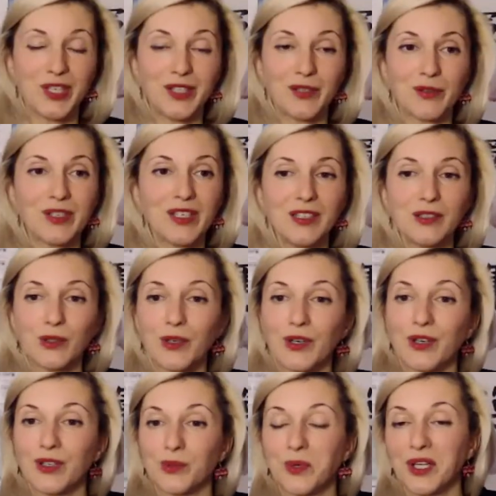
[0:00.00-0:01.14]
retreat,
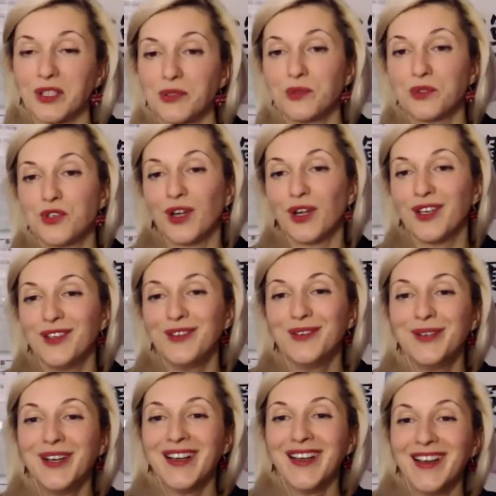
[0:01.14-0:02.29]
or the ones who join
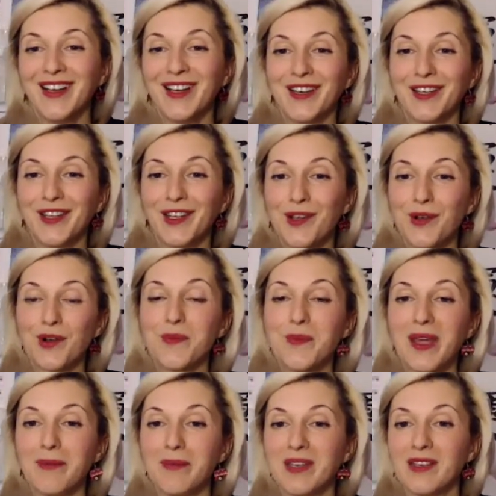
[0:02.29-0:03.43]
you, you're
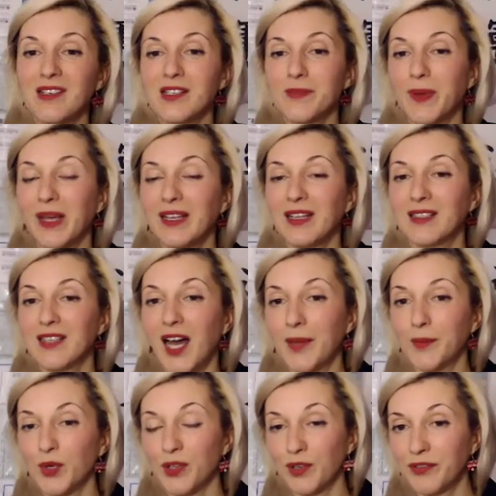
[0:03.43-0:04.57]
maybe spending
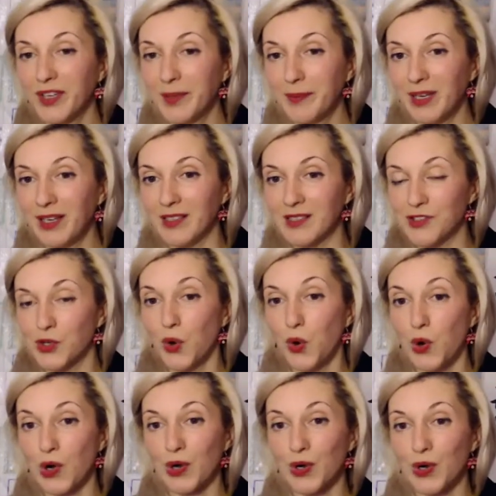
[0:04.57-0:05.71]
time with your families,
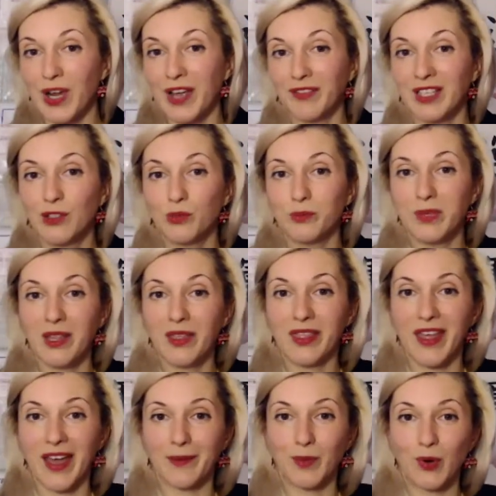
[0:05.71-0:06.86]
or having to meet
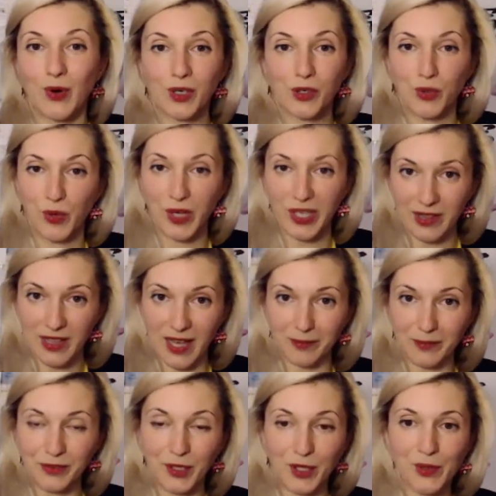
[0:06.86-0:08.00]
them or greet
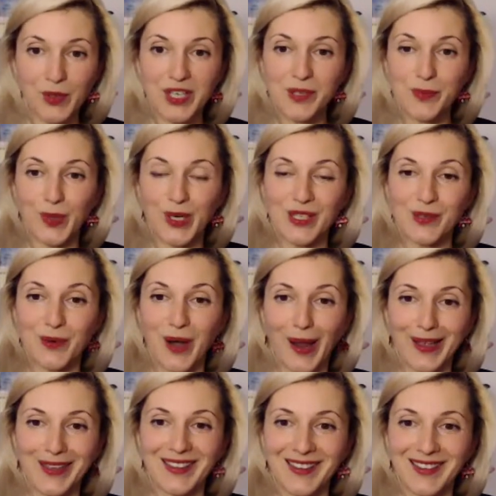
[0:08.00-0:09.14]
them for Christmas,
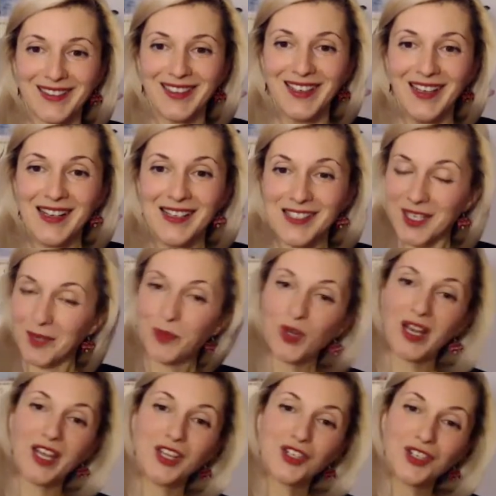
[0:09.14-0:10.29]
right? And some
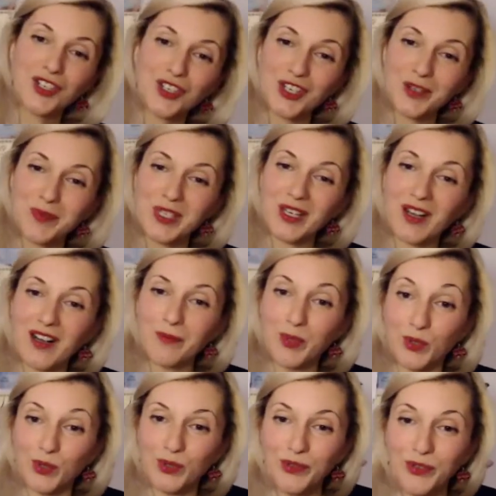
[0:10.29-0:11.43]
relationships are
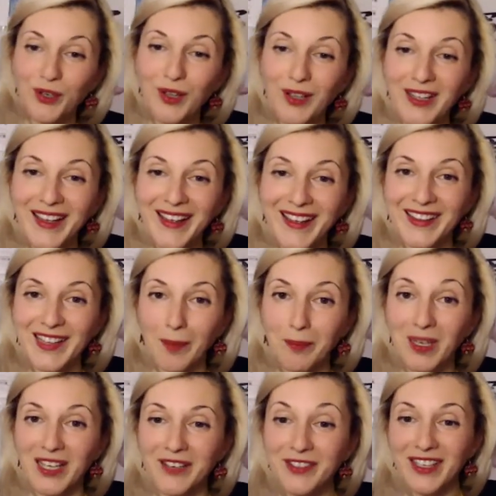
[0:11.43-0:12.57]
beautiful and
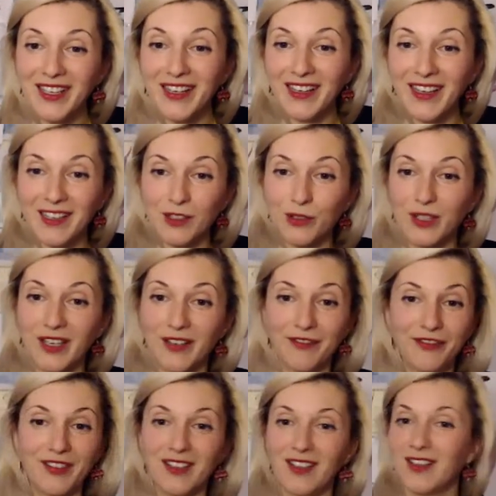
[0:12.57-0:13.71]
uplifting, and you can
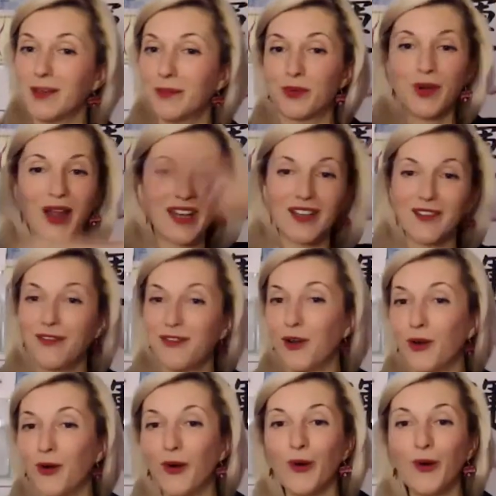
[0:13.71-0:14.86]
feel the pranic
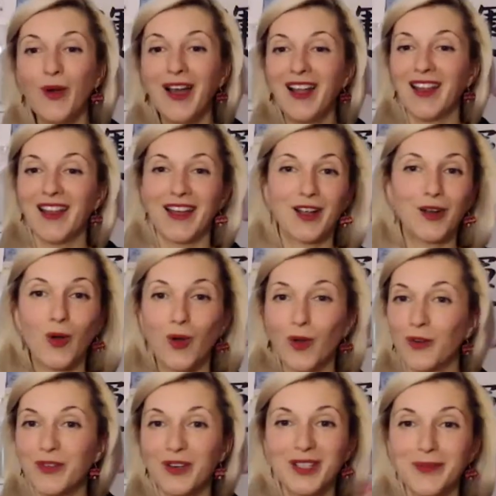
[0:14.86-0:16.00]
flow like all
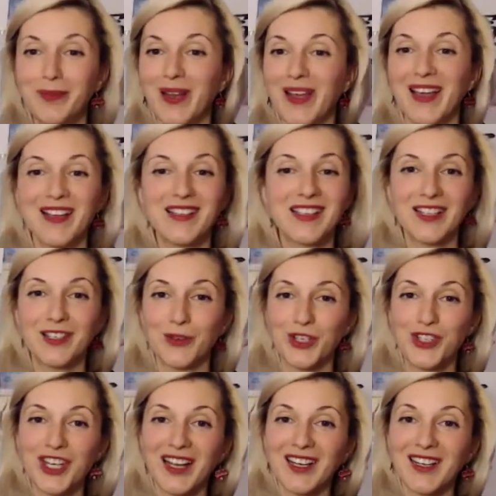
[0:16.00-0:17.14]
over the place, and your
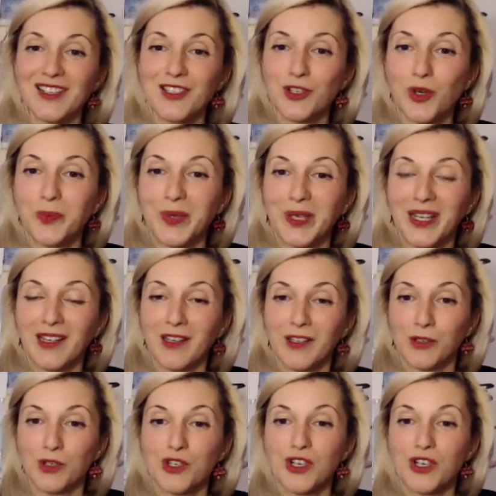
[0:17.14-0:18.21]
channels opening and your